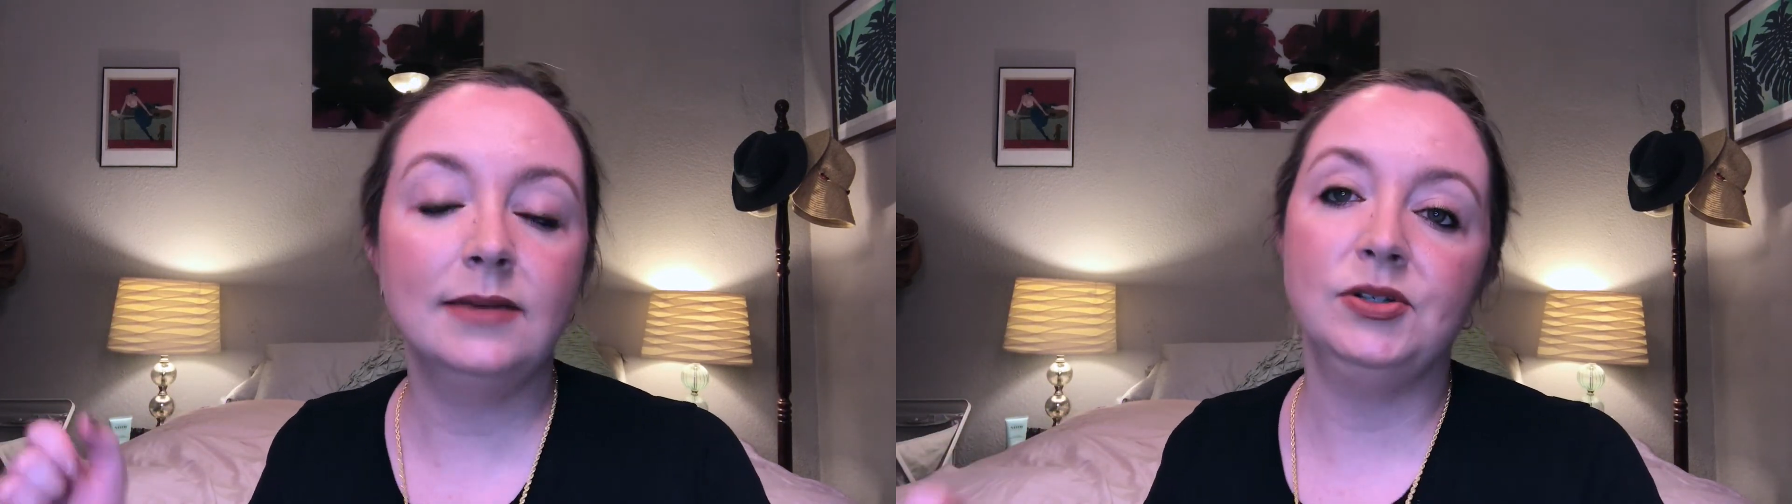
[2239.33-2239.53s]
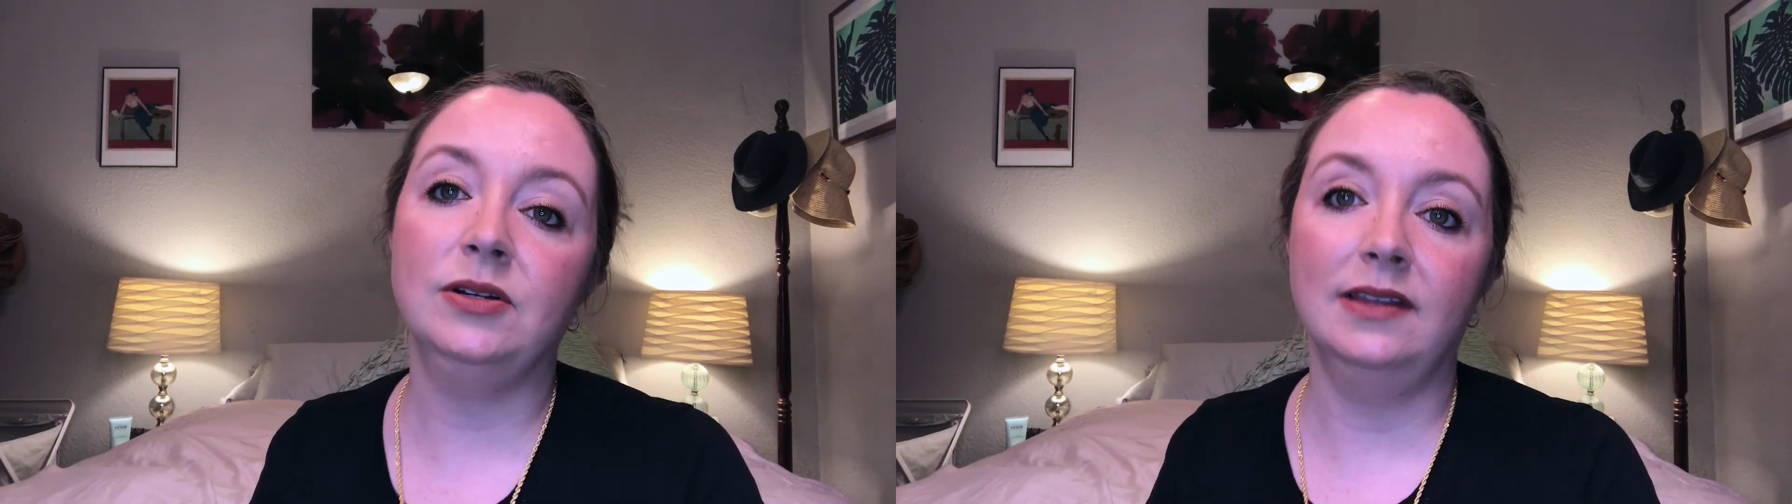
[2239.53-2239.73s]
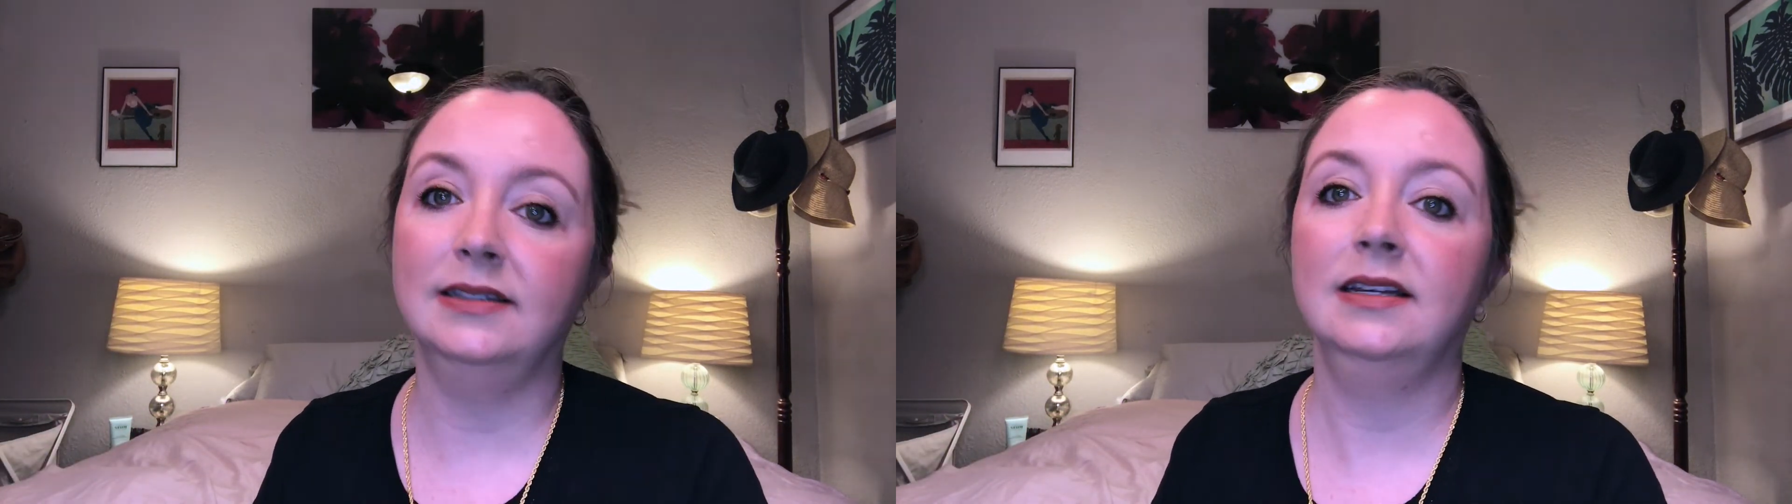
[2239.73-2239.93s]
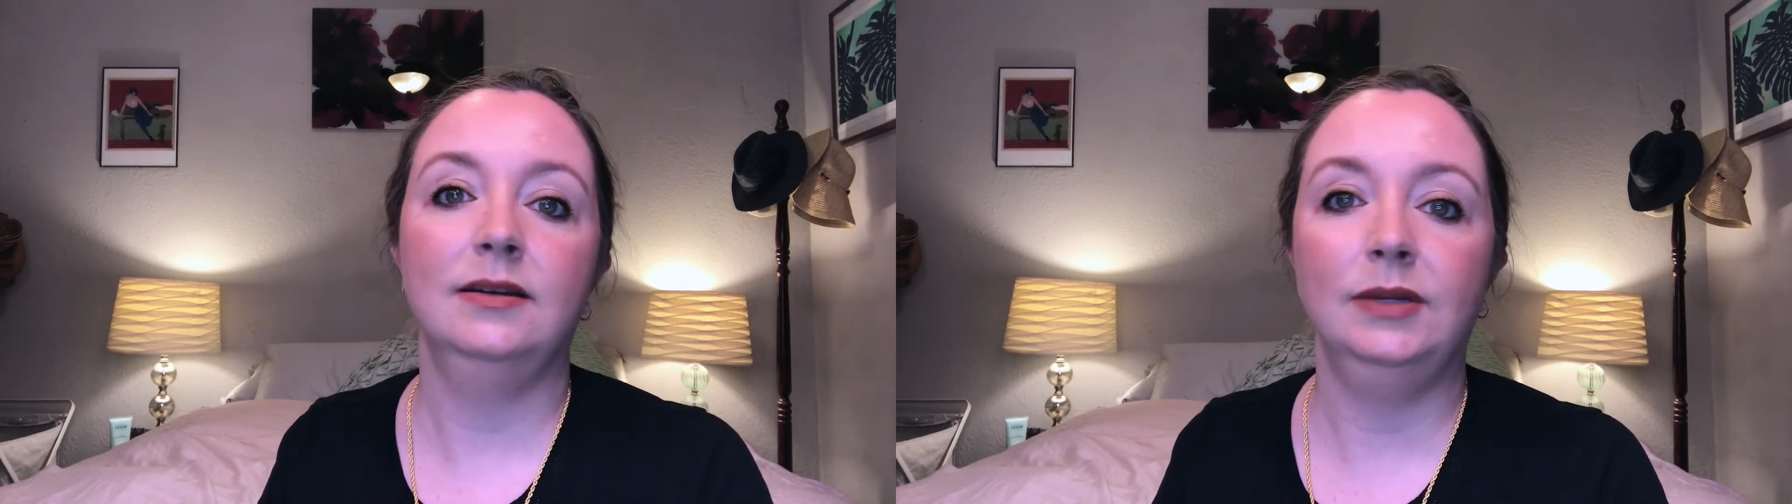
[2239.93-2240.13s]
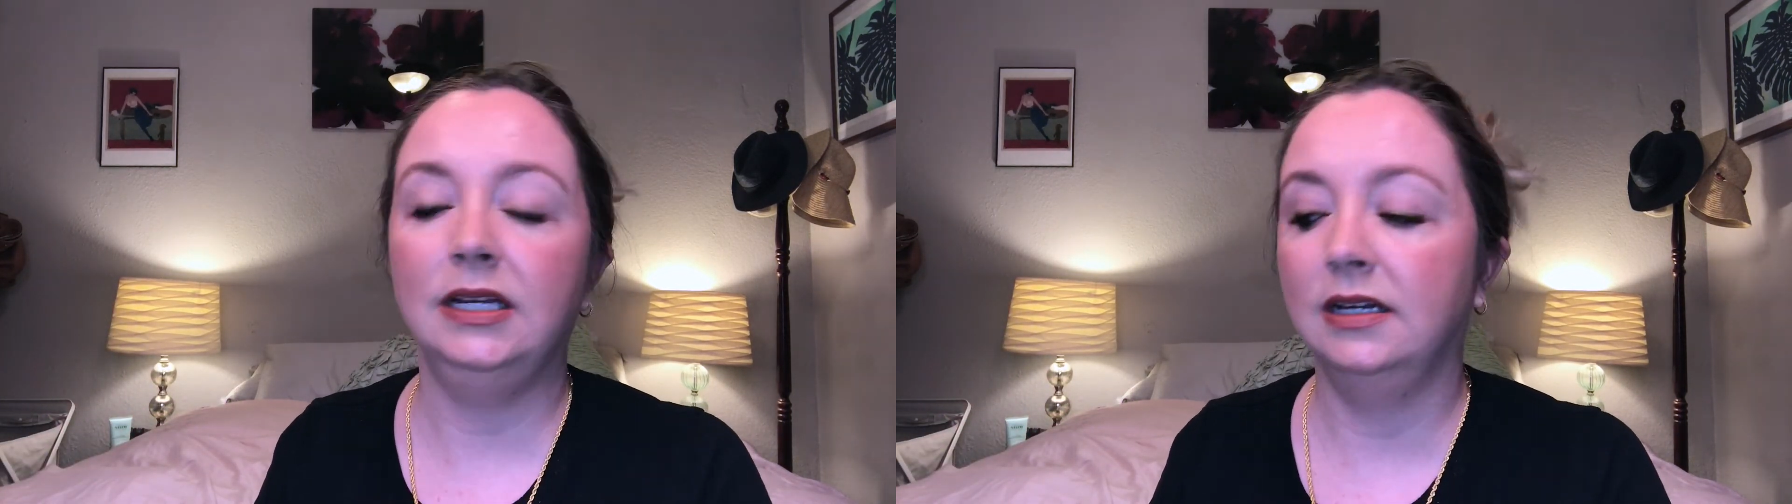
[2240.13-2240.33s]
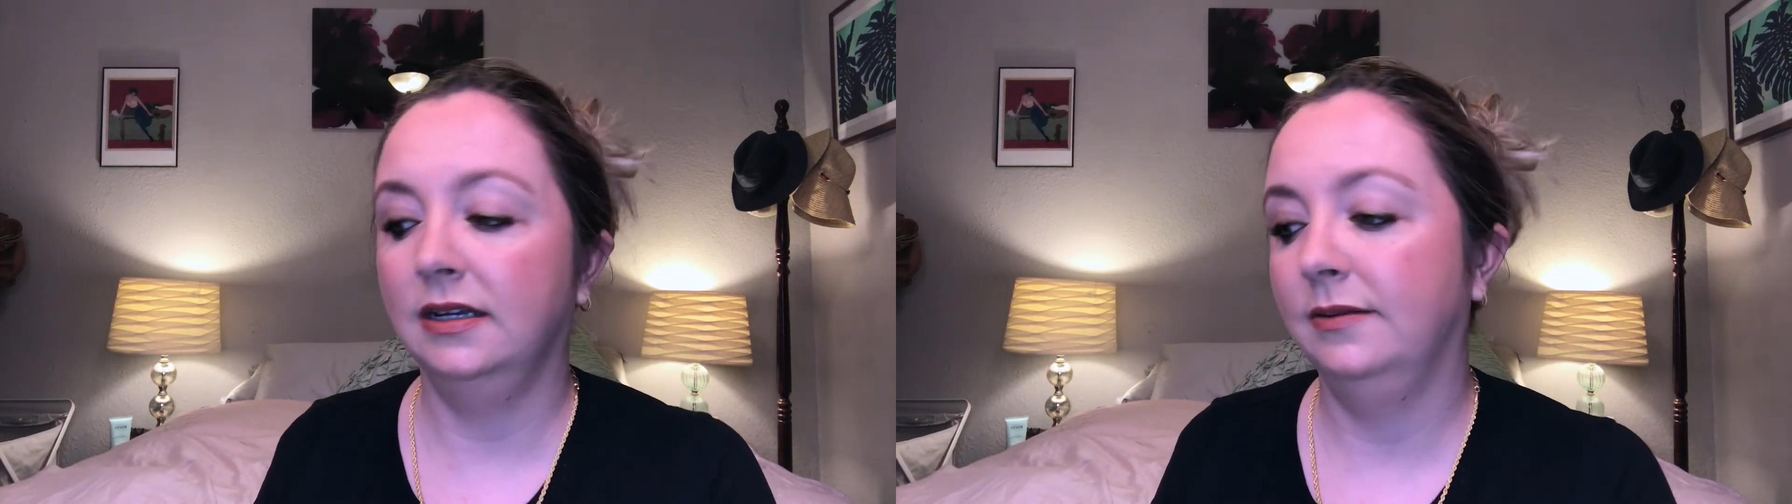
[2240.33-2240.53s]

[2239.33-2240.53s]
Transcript: sure that's going to be good,